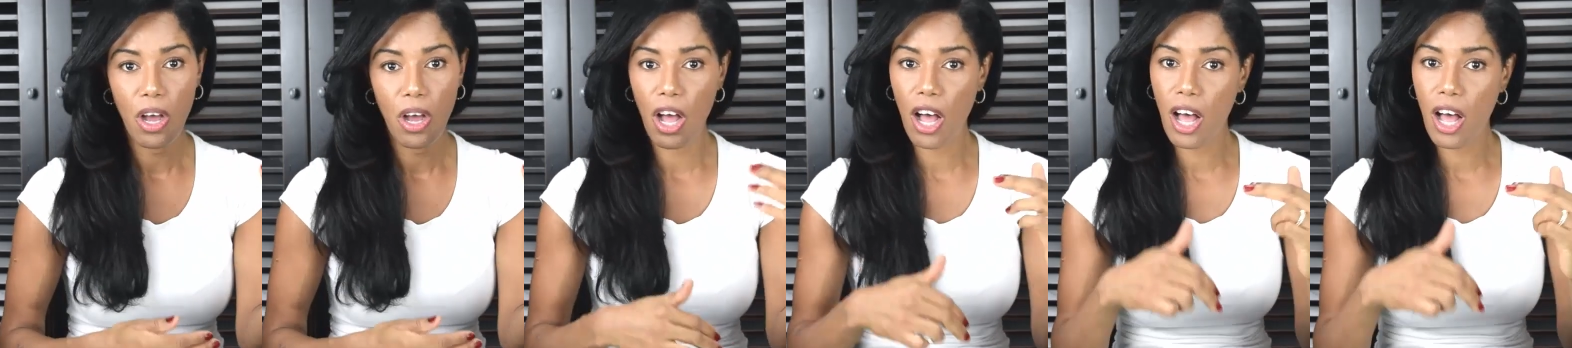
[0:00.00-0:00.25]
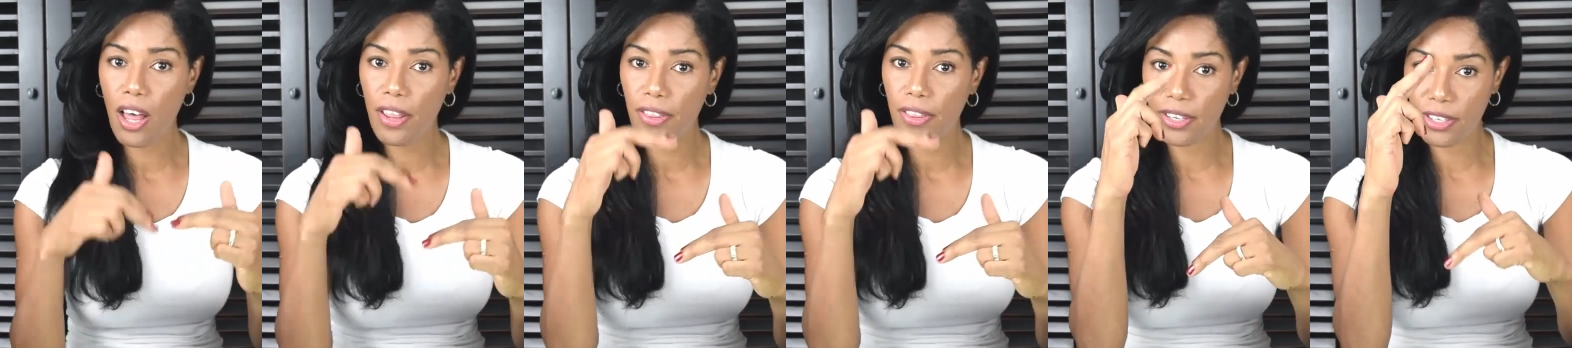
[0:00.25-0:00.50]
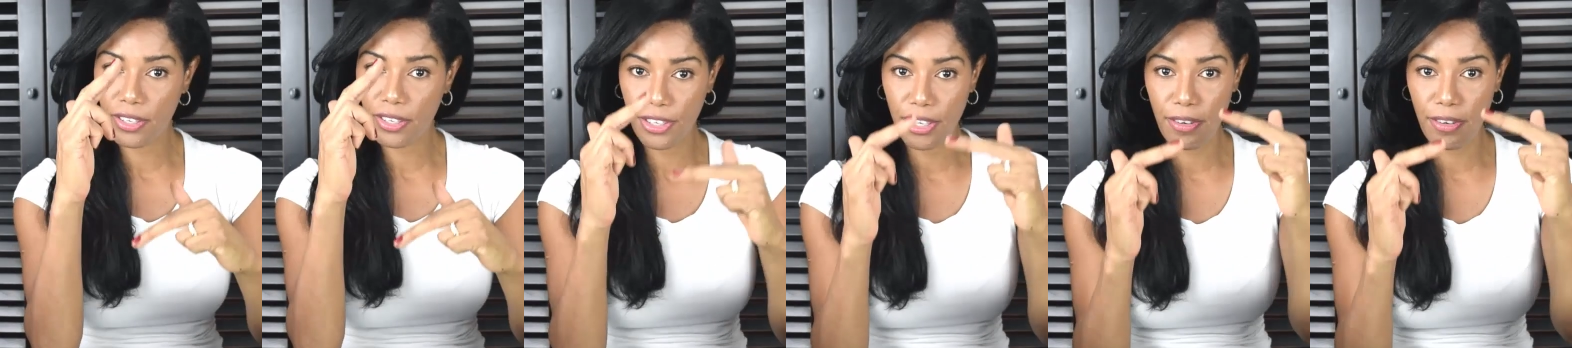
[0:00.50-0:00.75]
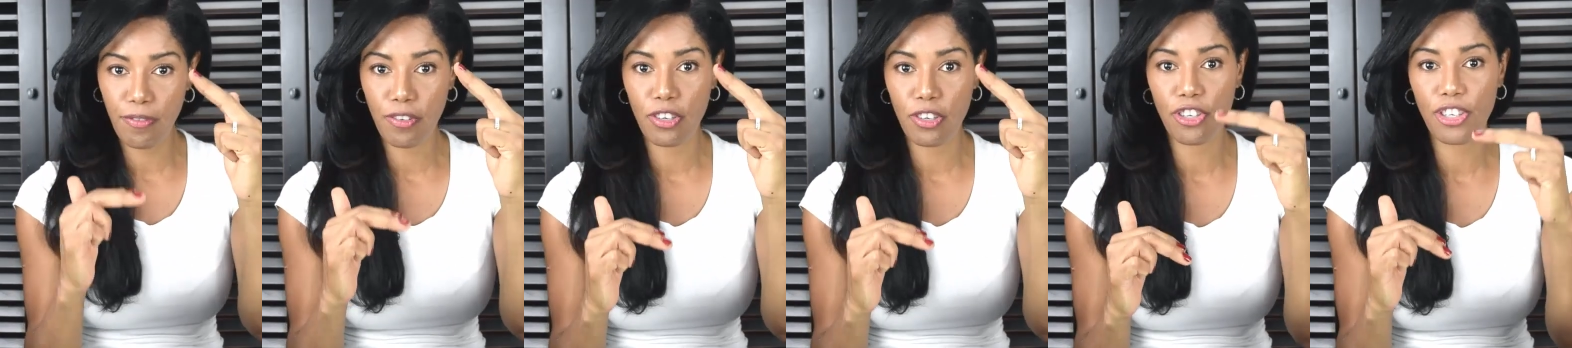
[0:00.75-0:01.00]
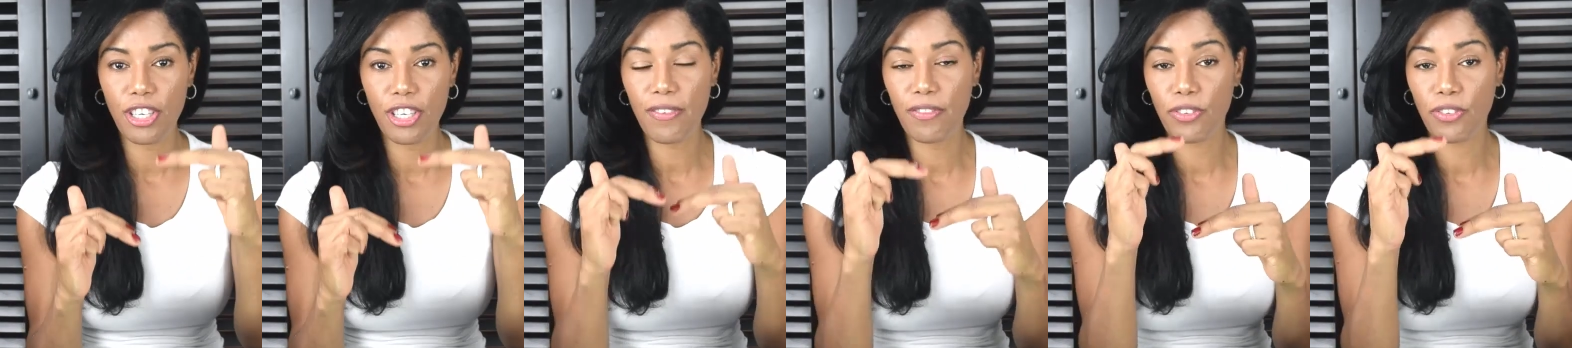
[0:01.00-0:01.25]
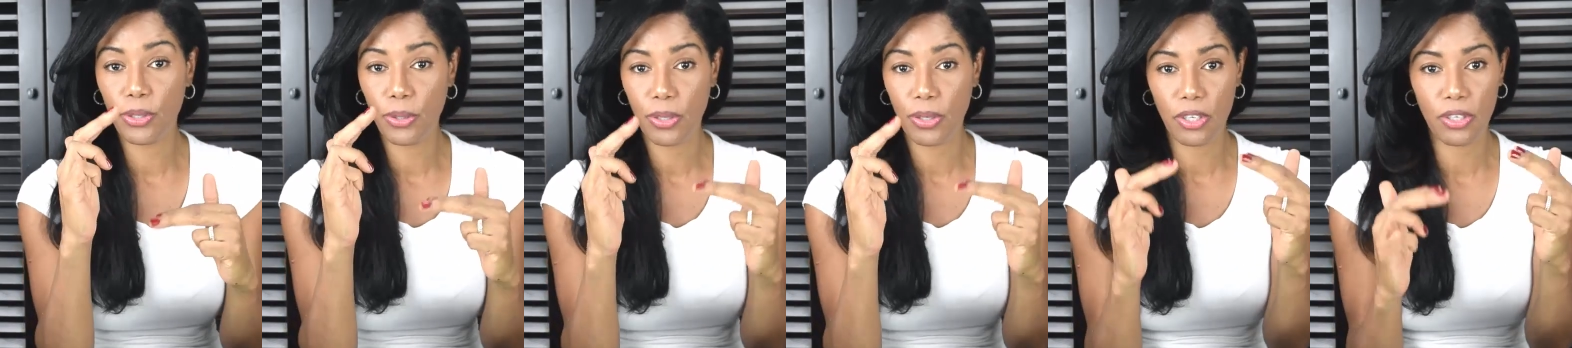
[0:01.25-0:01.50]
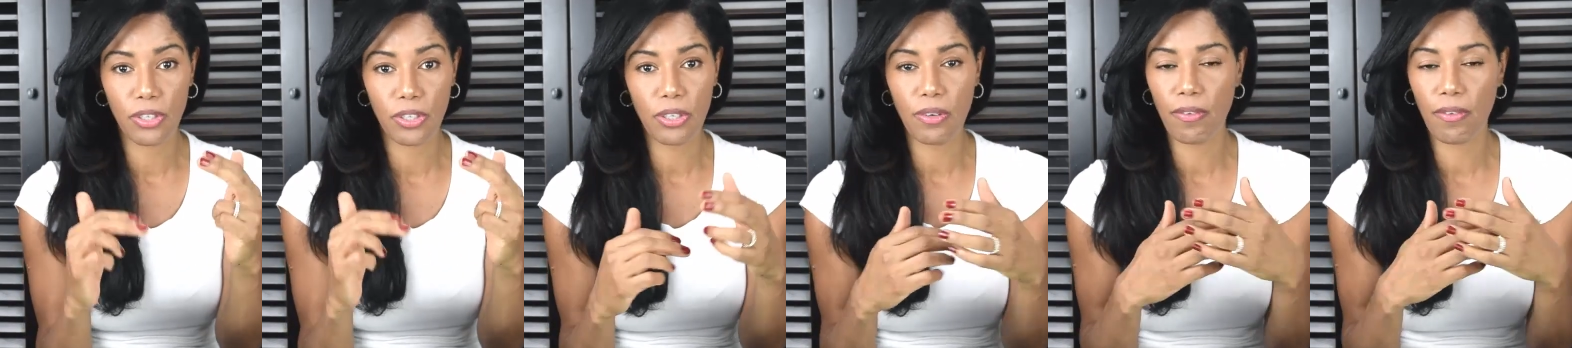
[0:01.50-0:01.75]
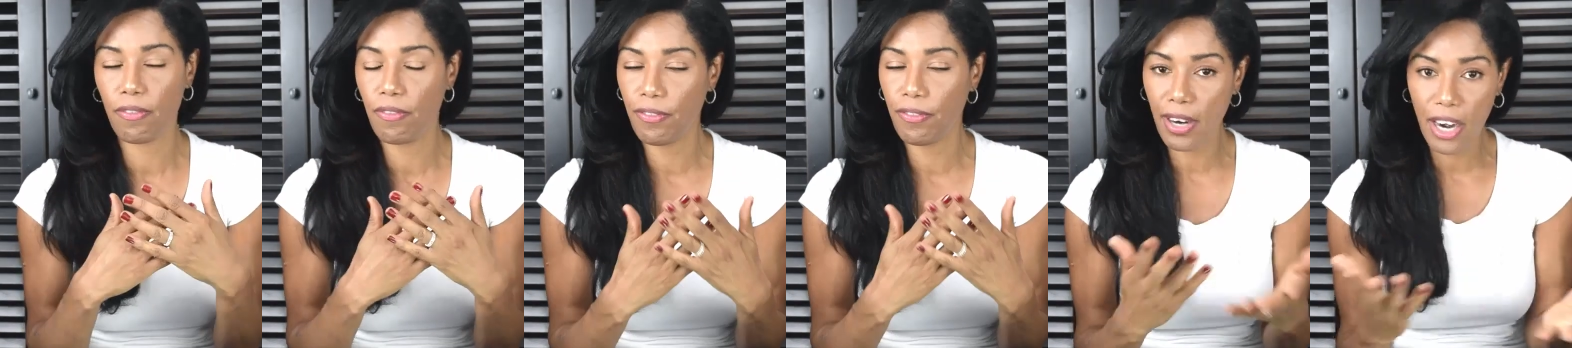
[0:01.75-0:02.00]
all these different shifts you can
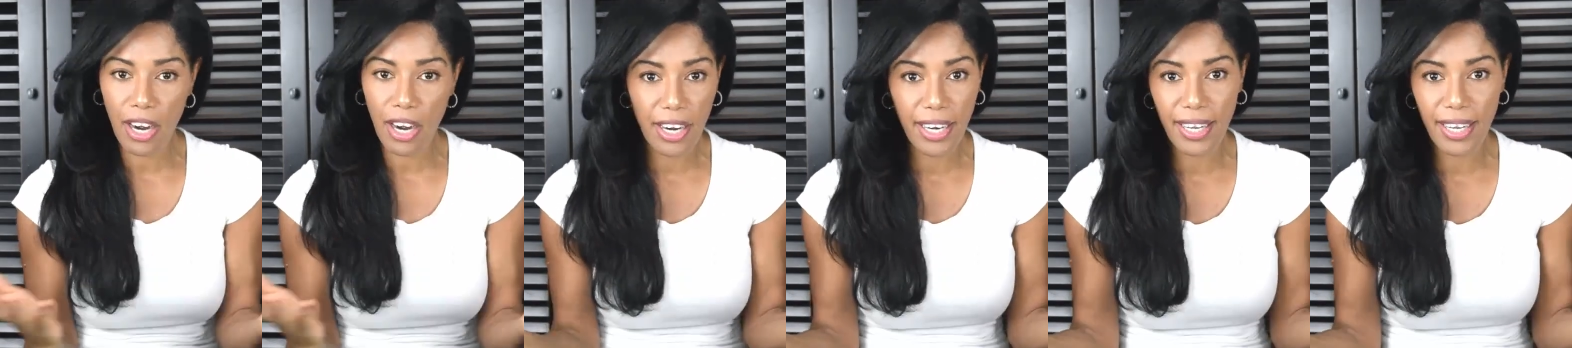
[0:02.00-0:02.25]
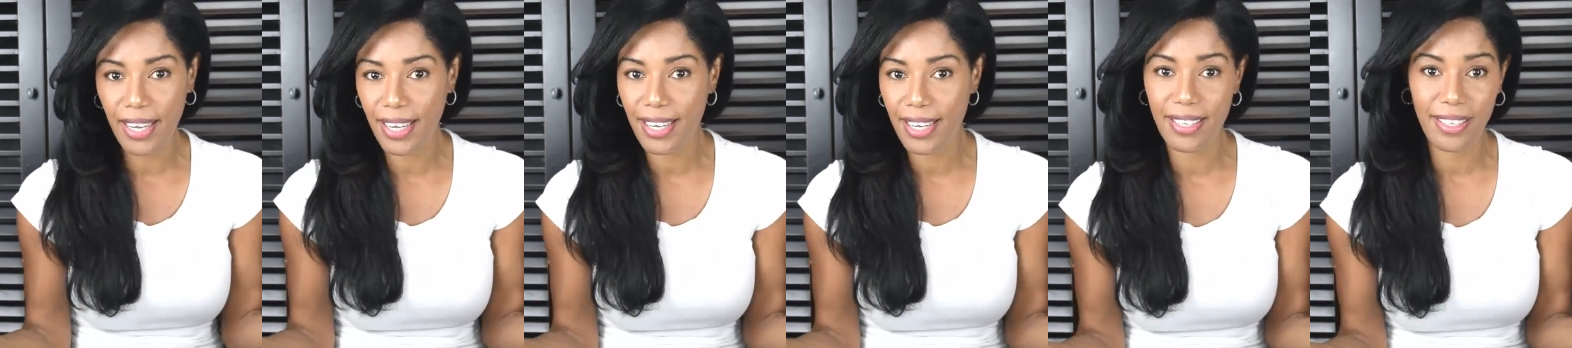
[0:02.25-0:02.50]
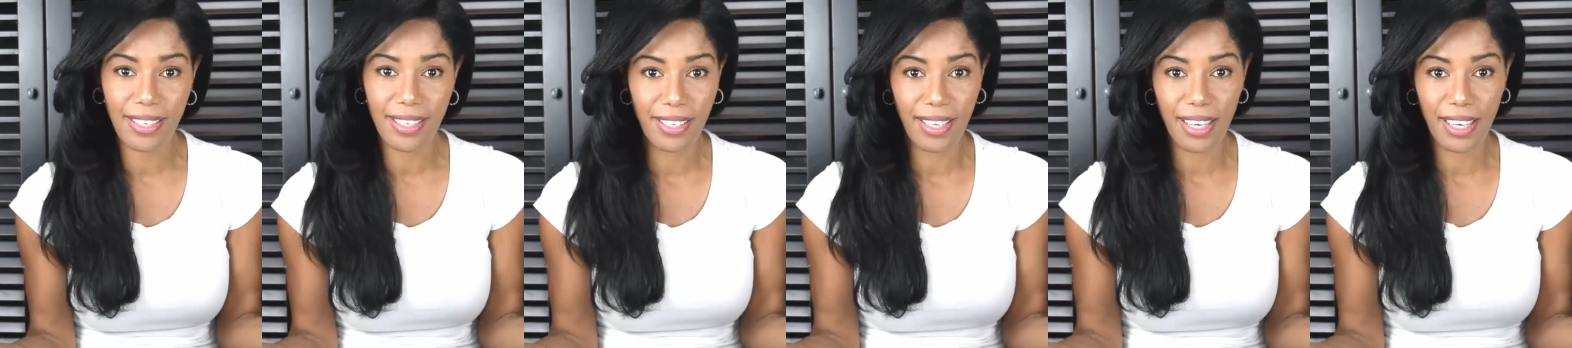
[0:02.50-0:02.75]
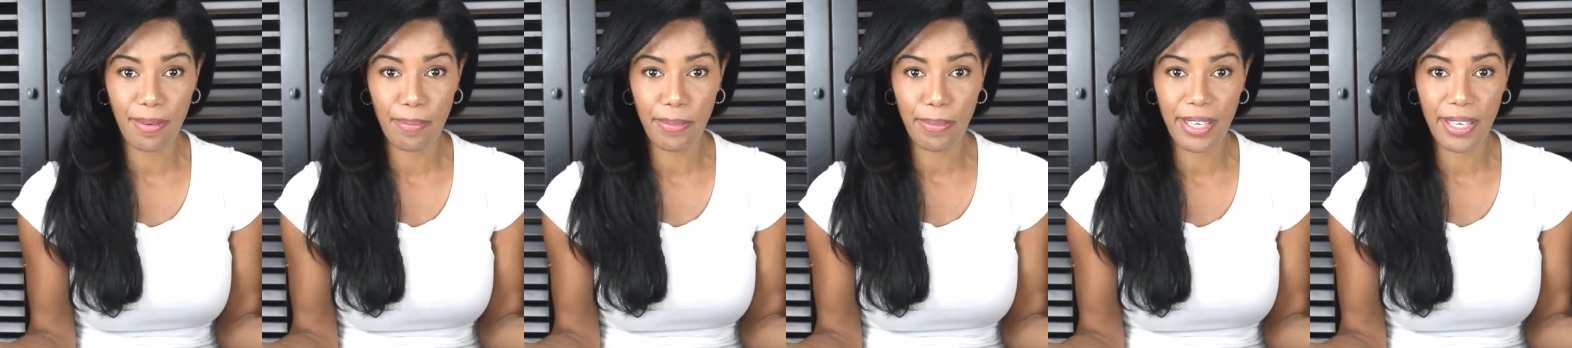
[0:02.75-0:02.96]
do very easily,